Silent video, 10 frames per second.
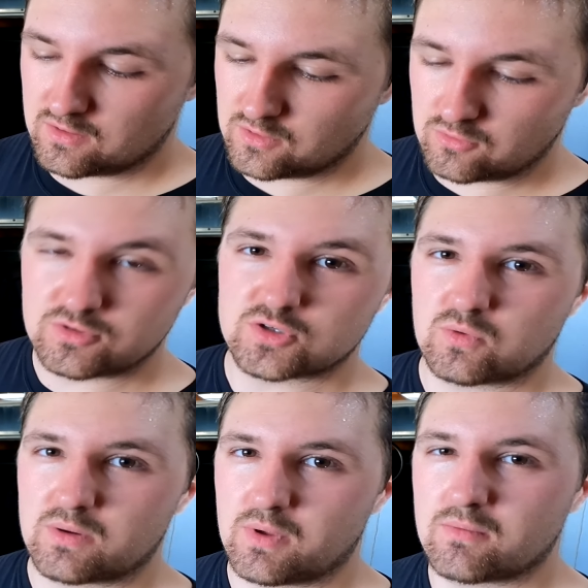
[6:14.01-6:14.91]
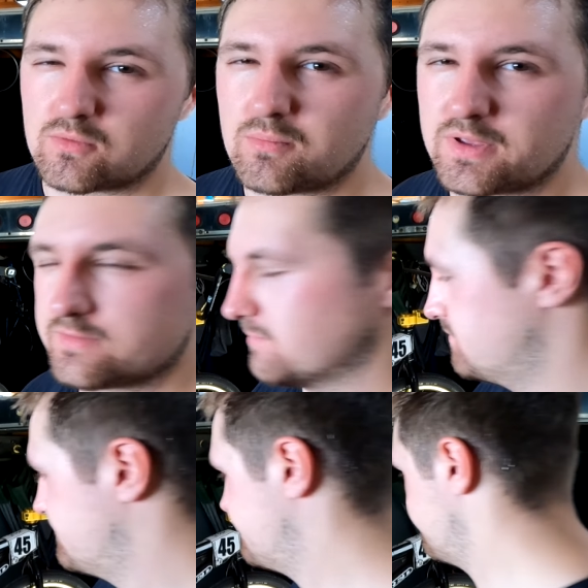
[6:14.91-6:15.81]
you just want to be able to replace them.
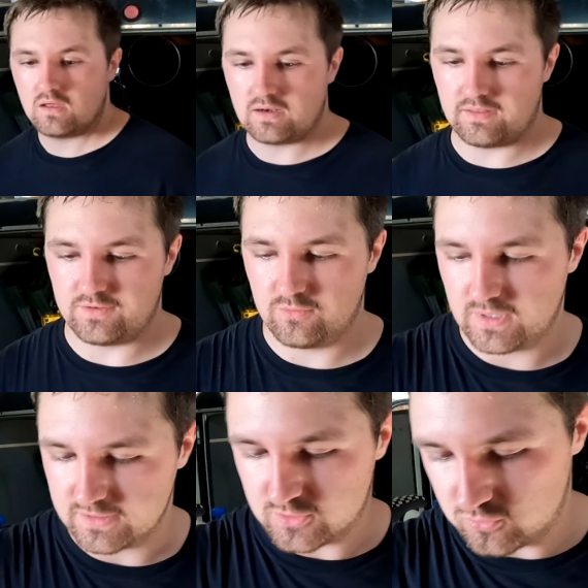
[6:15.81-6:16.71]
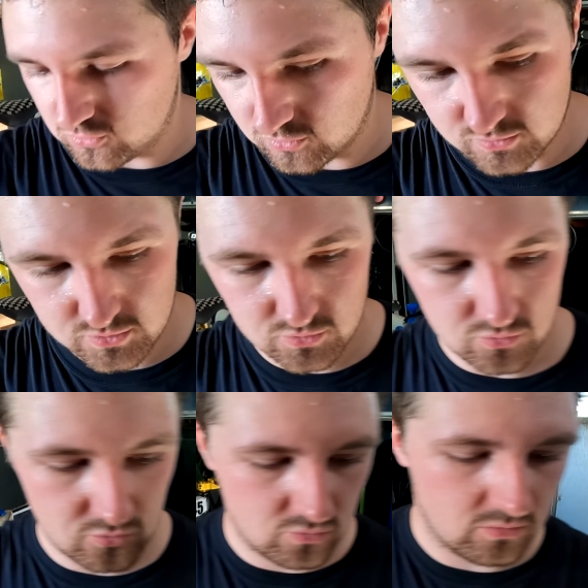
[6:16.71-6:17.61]
Now they do make a tool
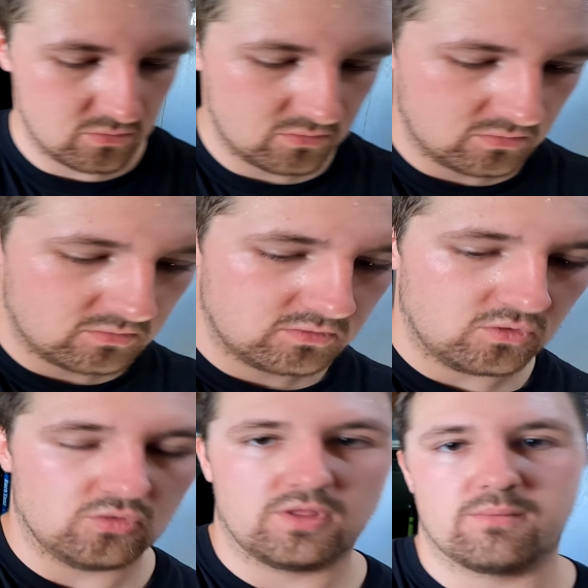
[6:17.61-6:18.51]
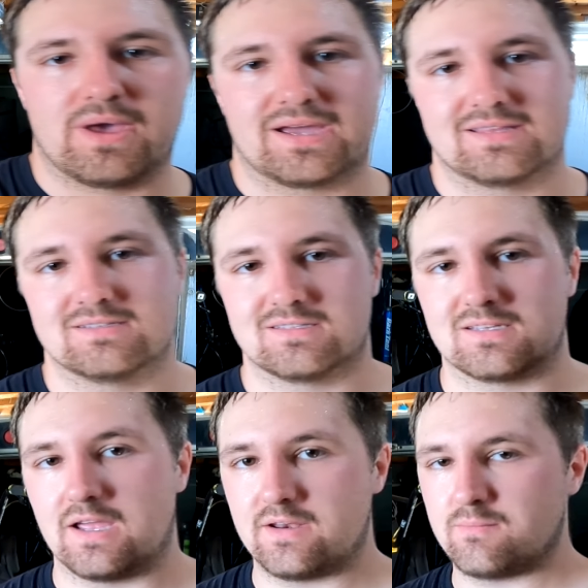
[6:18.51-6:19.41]
to hold on the back of these to
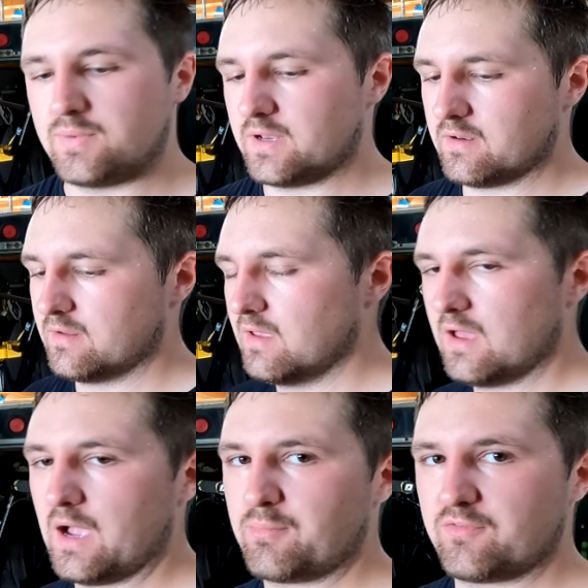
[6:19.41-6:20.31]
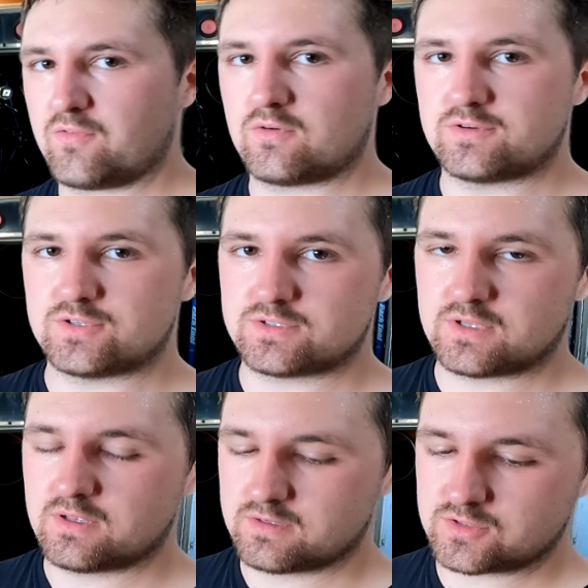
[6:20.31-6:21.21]
tighten them, but I prefer to
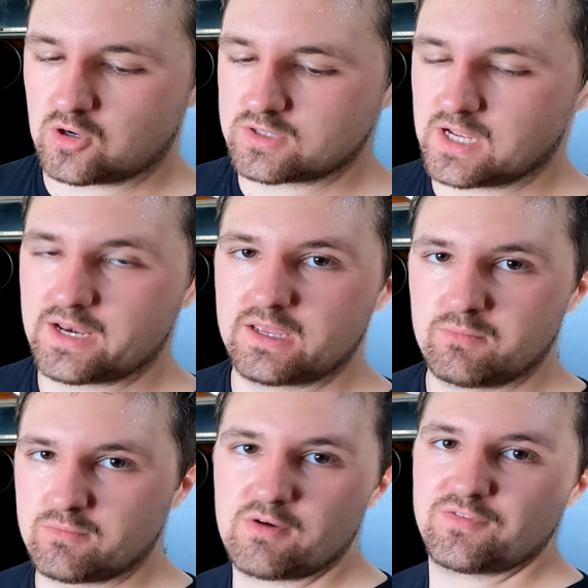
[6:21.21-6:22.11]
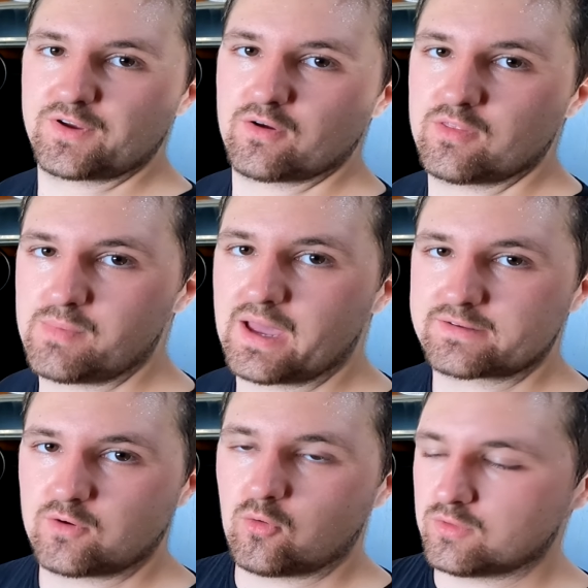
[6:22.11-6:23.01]
just start tightening them with my finger on the
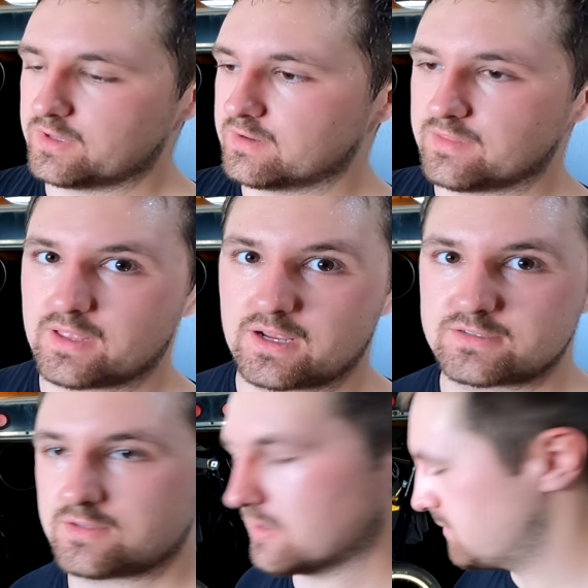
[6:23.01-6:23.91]
back to hold it, and then I snug